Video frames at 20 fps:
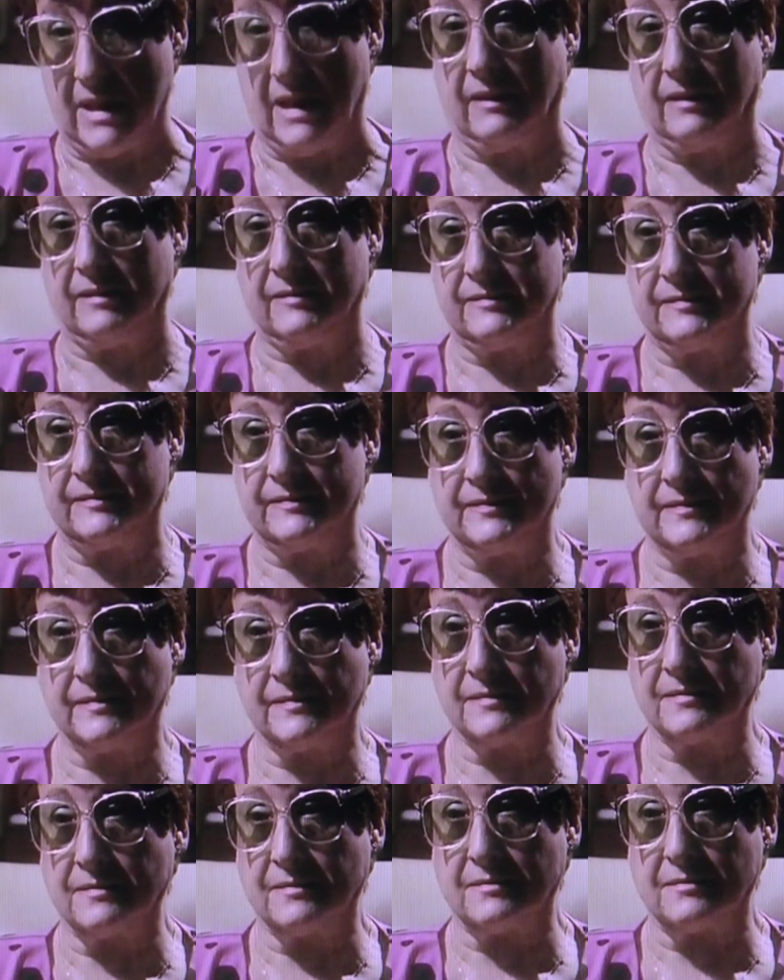
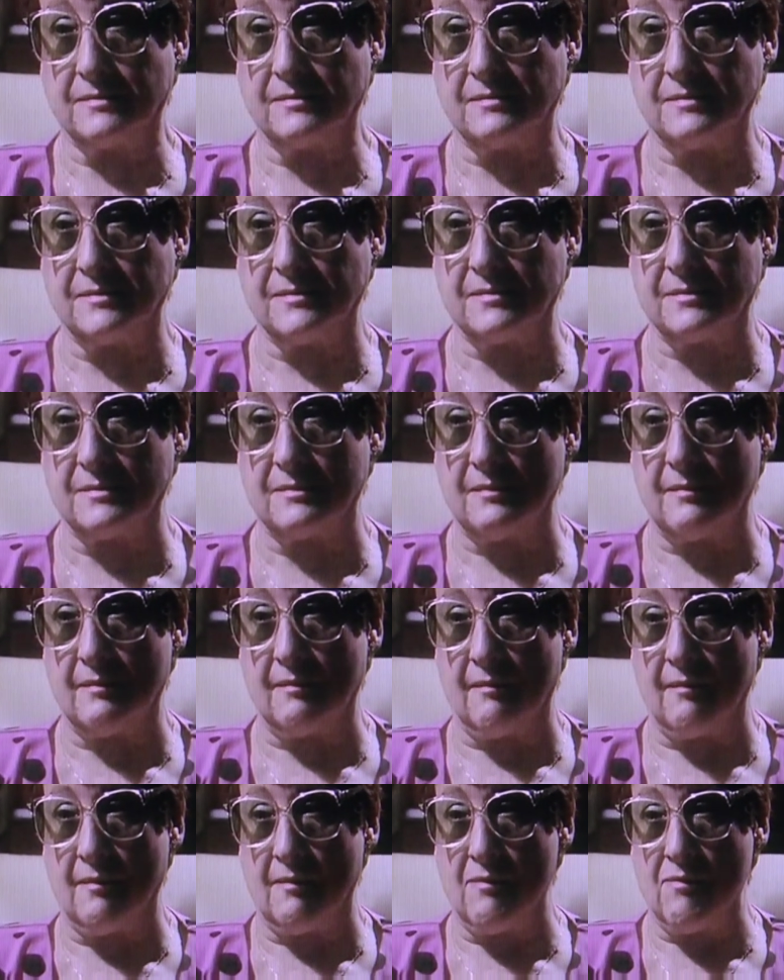
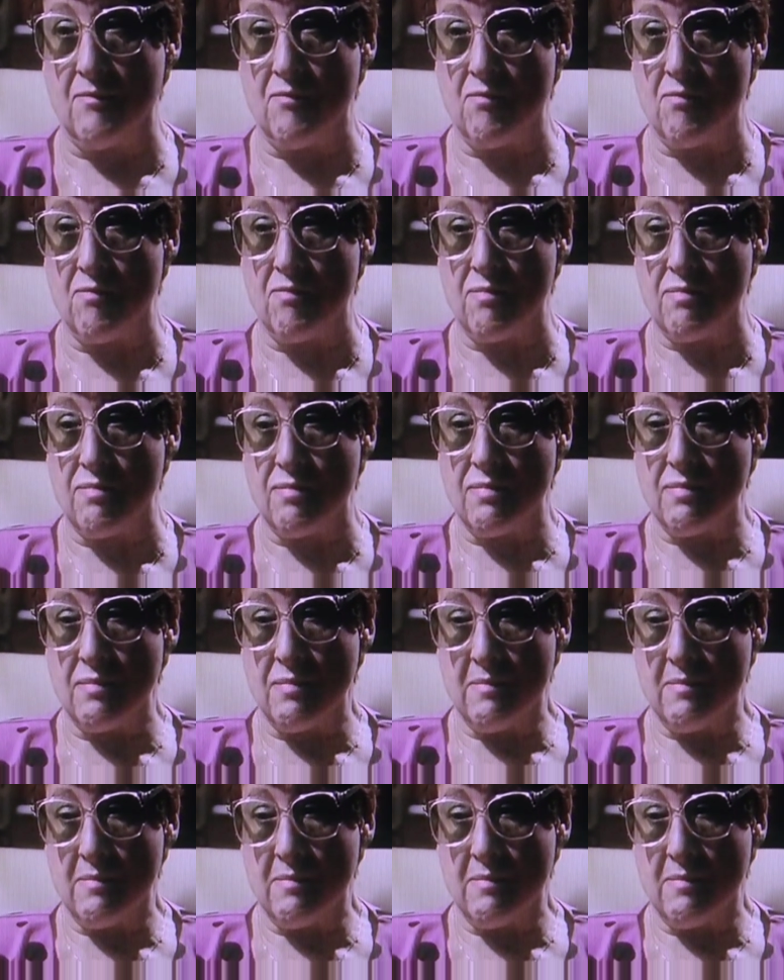Nothing is said.